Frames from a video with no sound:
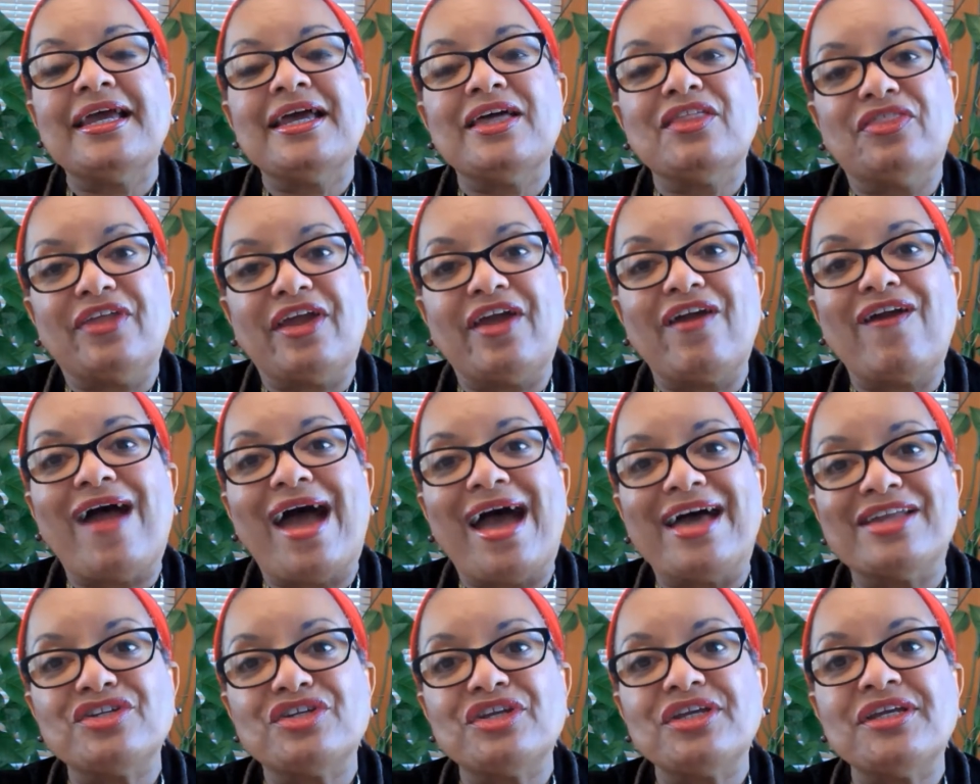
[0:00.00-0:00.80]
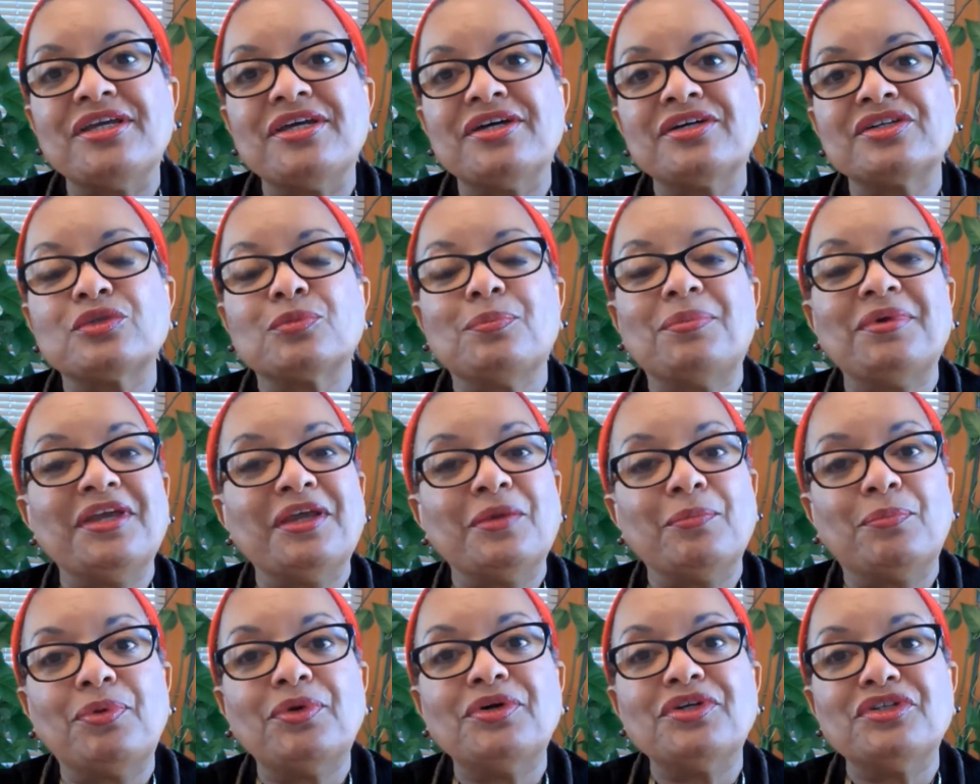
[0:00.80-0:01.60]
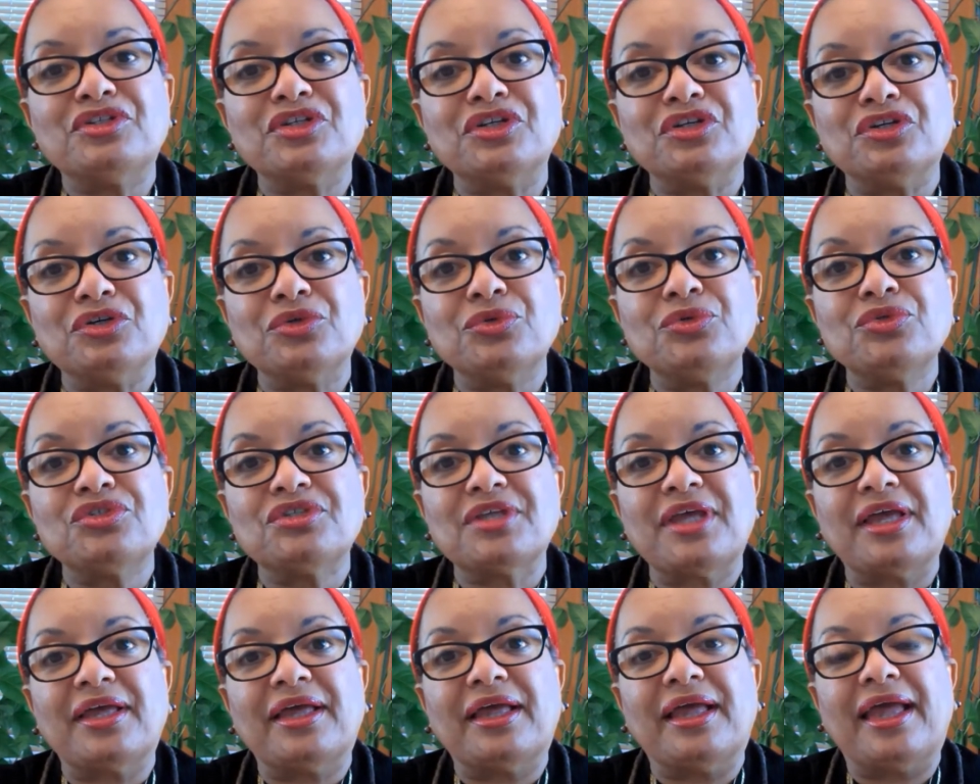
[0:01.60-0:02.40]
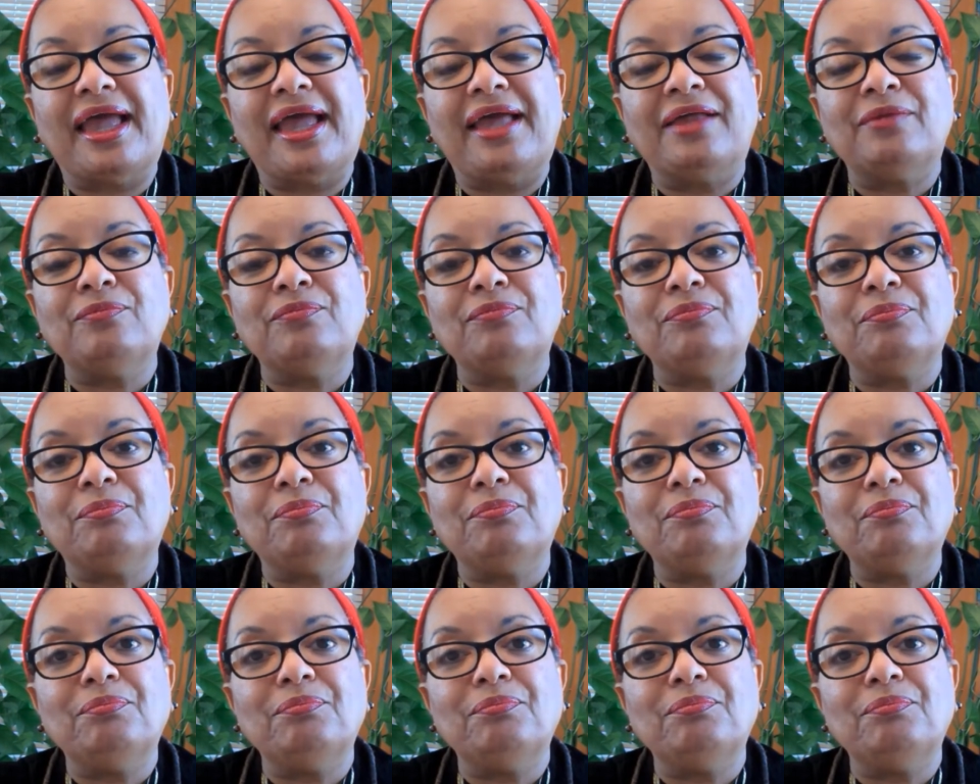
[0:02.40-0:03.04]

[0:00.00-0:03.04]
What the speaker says: their ideas being put to use and